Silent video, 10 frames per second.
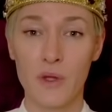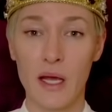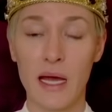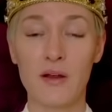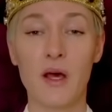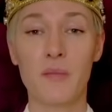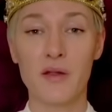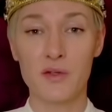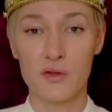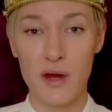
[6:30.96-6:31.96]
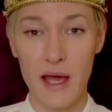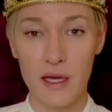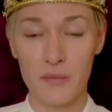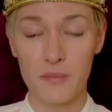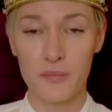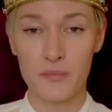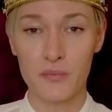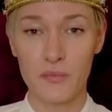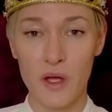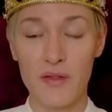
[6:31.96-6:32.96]
and her mother's reign,
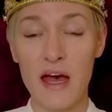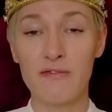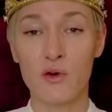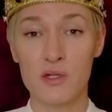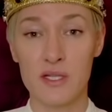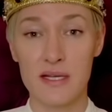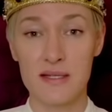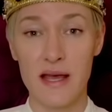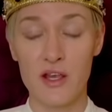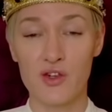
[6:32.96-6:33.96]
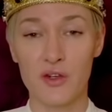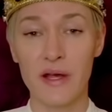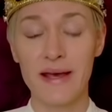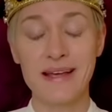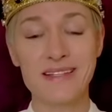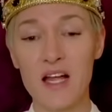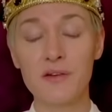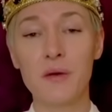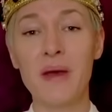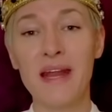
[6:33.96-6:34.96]
and therefore to this nation, is
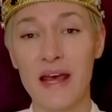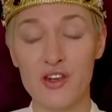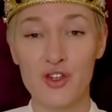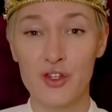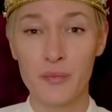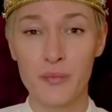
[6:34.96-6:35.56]
undiminished.